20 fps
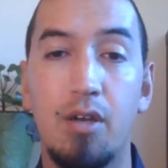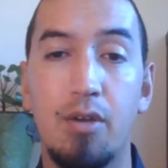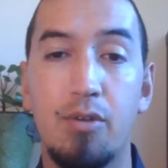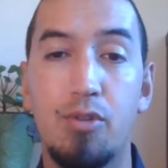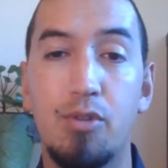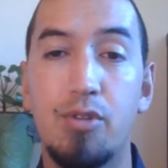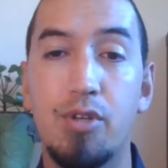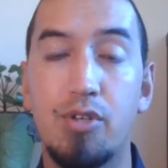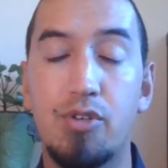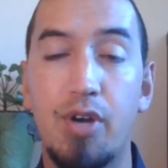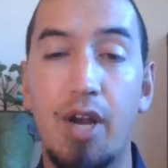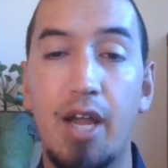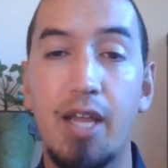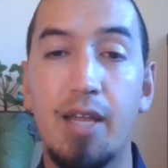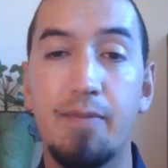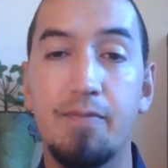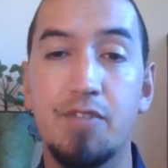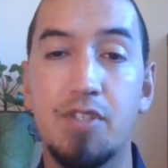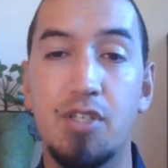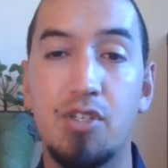through the
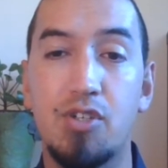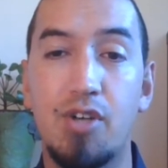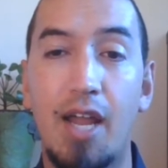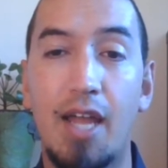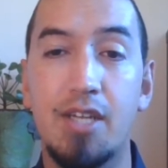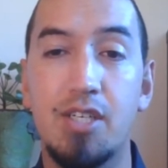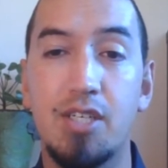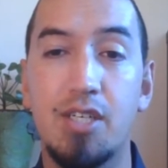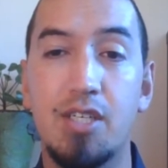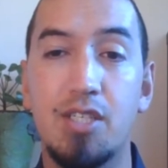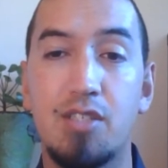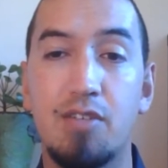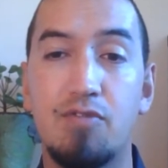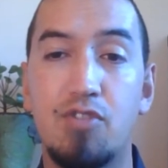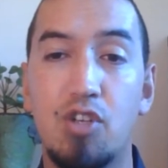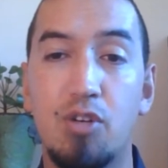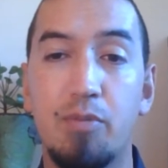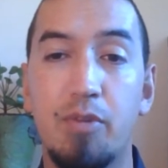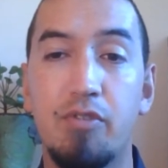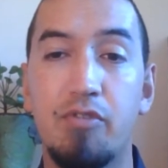triumphs and tragedies of
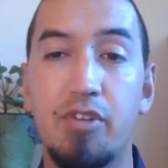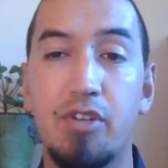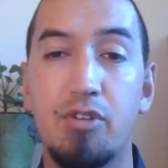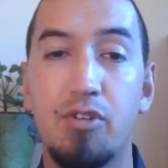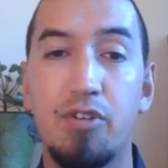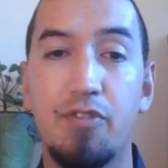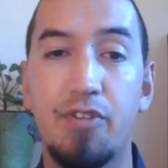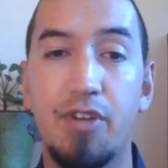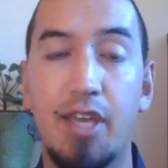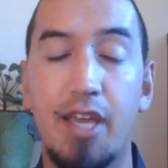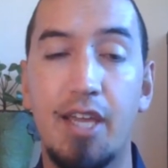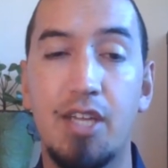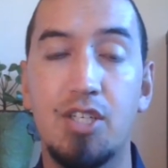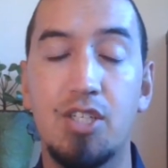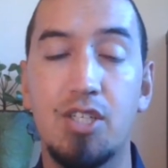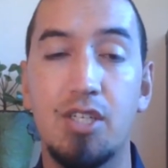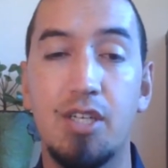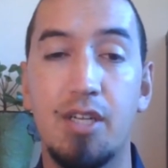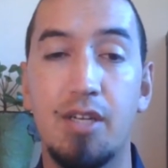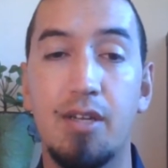German
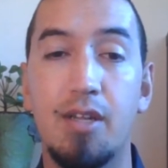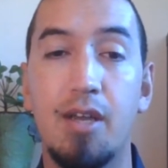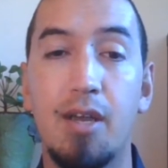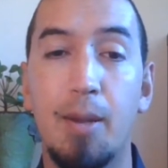reunification and